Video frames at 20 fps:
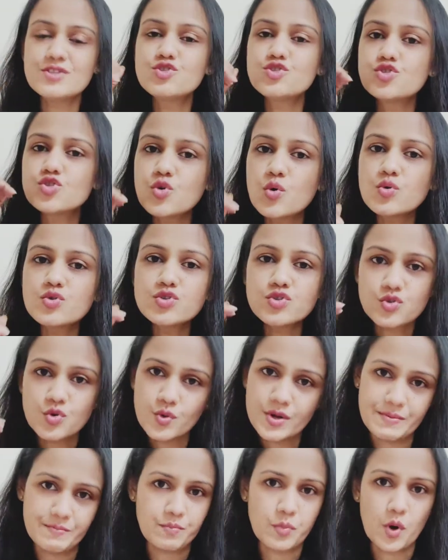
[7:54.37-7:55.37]
It's
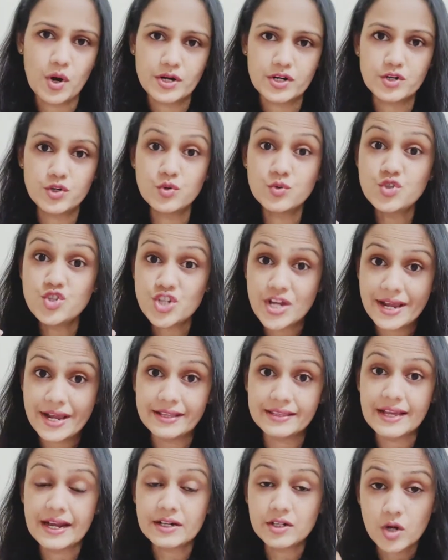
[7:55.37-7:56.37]
so important to
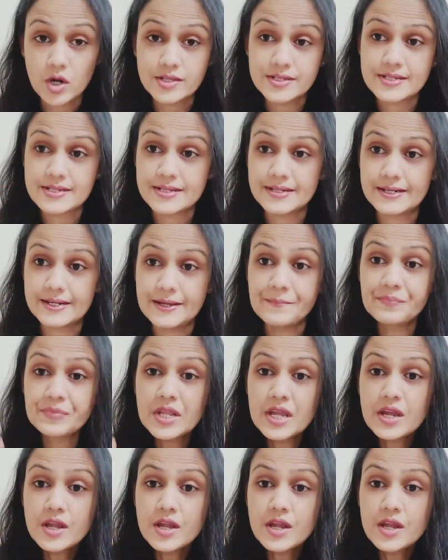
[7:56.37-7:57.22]
check that constantly.